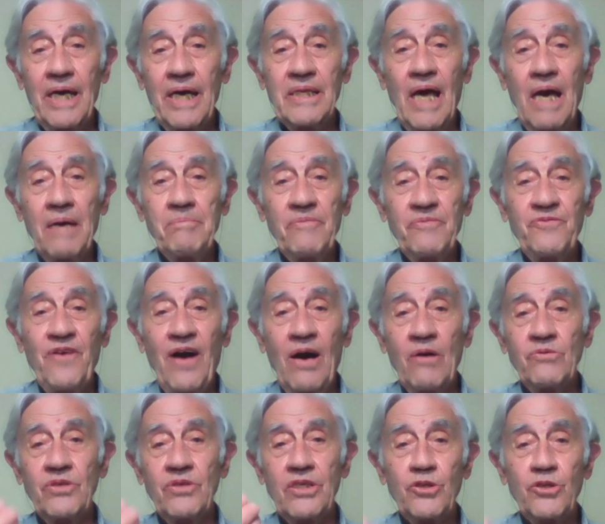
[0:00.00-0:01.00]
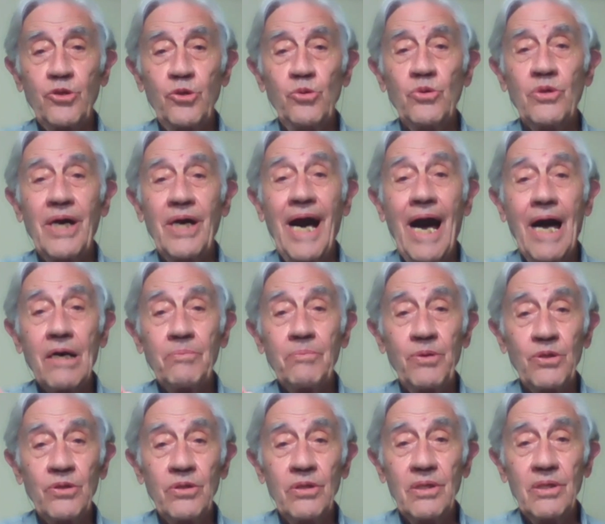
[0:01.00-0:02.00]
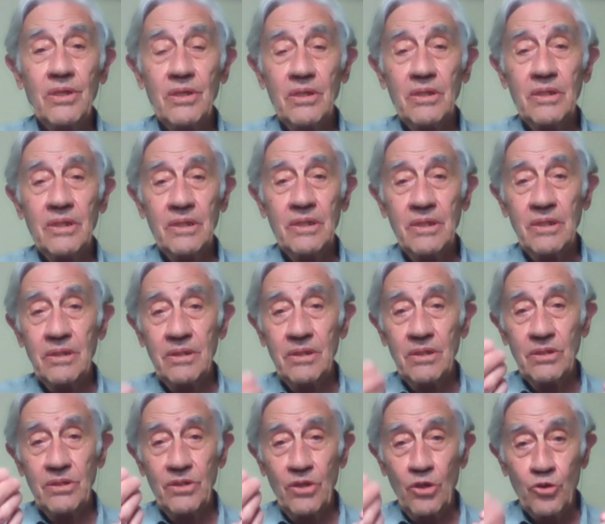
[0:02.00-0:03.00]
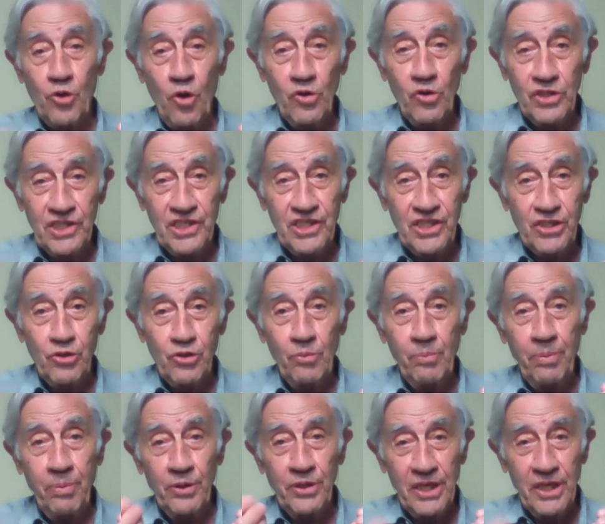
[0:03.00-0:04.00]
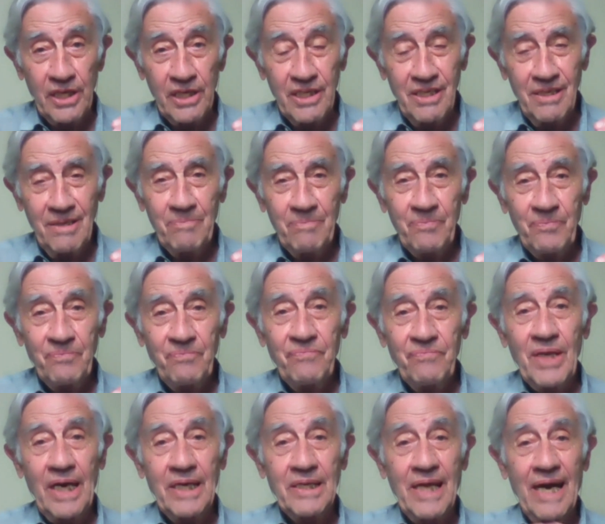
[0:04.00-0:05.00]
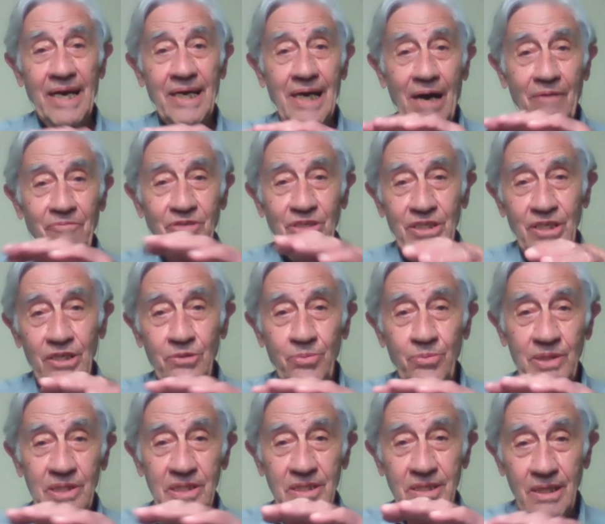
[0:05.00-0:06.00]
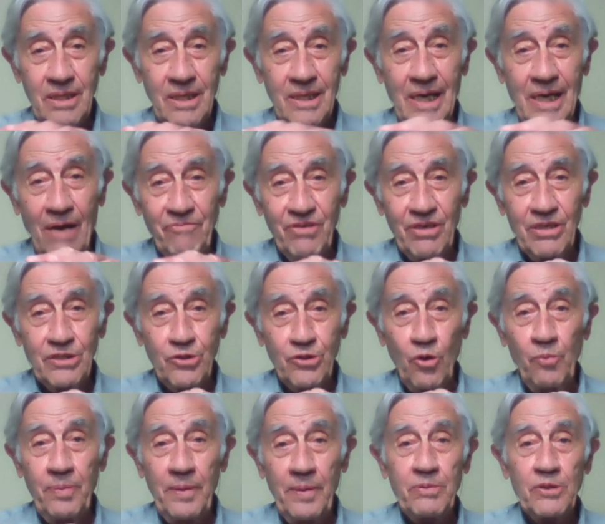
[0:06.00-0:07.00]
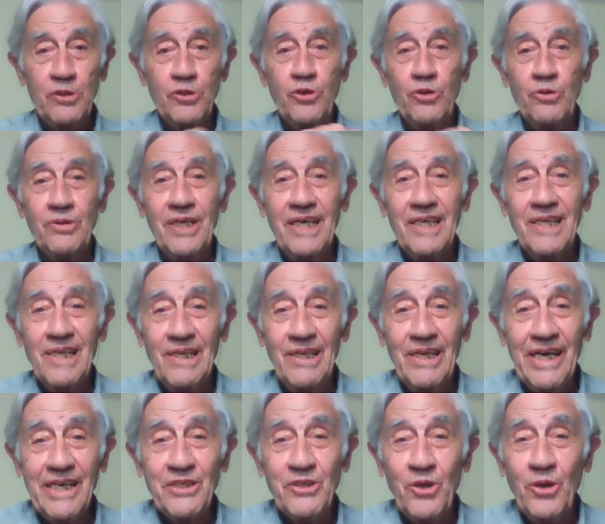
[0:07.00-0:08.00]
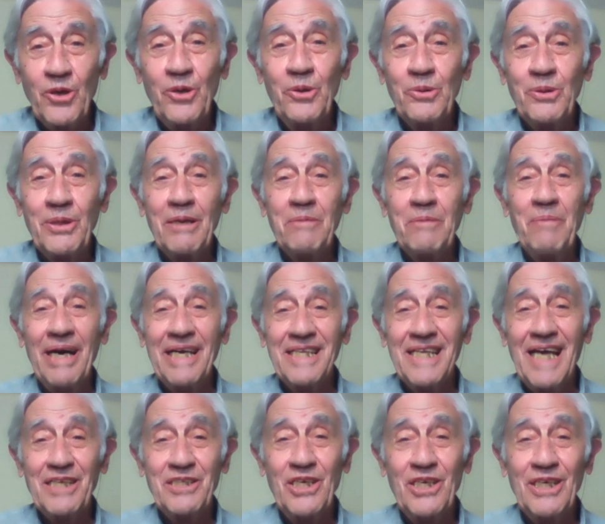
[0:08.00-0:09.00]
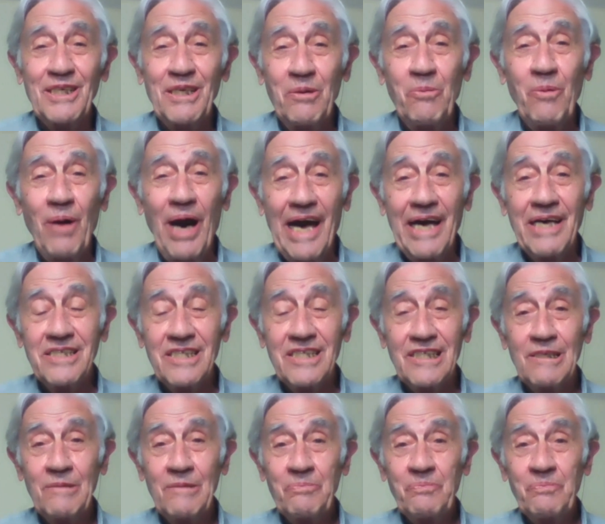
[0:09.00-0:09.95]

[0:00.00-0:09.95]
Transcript: and I found 2 carbon rods to put in, and I covered it with a cover so people shouldn't get electrocuted by touching the wires.